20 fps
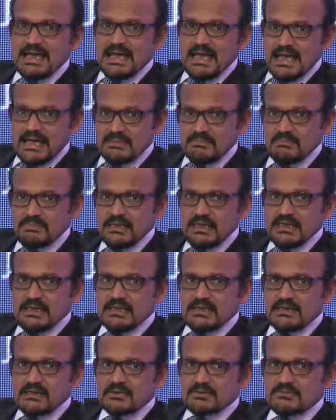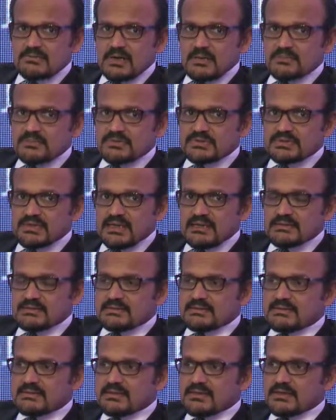and B, represents
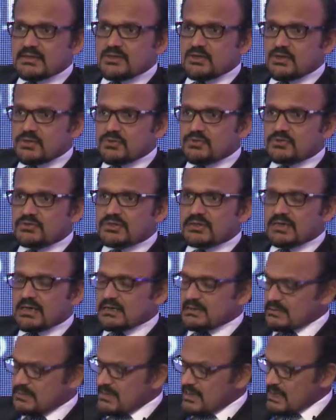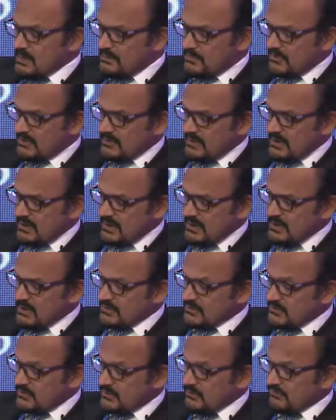a huge and untapped
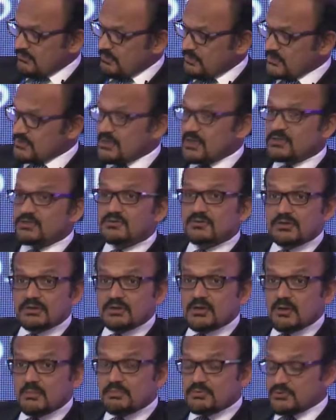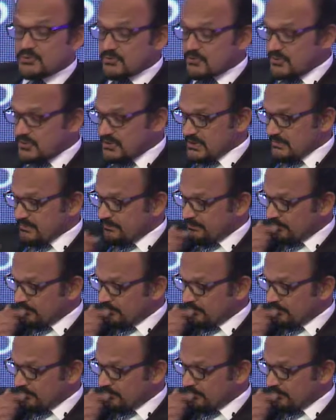sort of potential and opportunity.